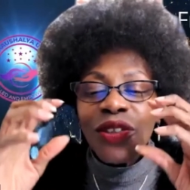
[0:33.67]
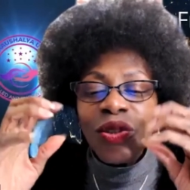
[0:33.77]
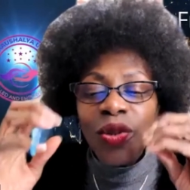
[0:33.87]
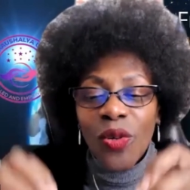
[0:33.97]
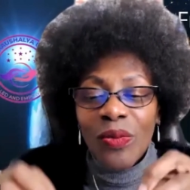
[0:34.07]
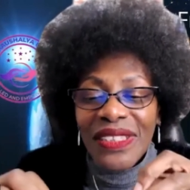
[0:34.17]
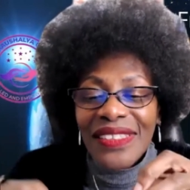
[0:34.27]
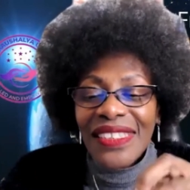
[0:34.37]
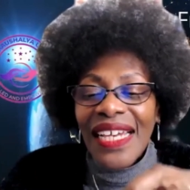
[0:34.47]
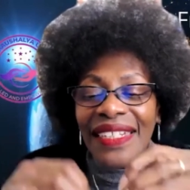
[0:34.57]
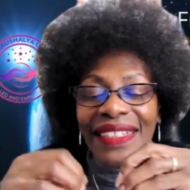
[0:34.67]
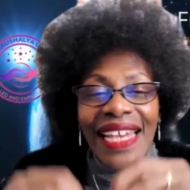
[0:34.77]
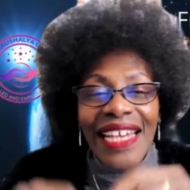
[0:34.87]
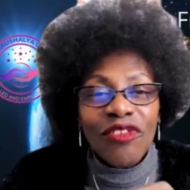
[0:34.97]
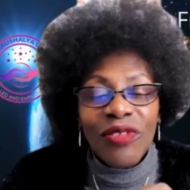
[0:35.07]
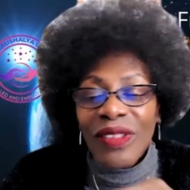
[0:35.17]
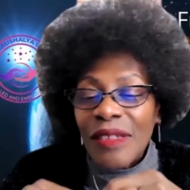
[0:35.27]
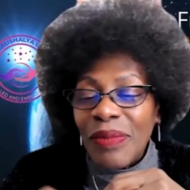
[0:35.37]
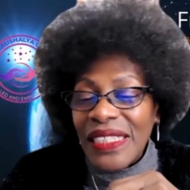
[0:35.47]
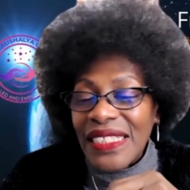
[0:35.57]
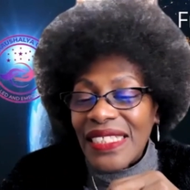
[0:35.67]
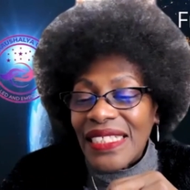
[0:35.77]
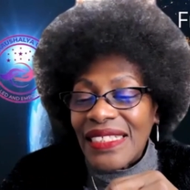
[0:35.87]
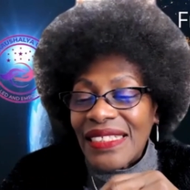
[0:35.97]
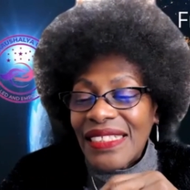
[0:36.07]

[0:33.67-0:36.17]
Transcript: dormant and natural abilities.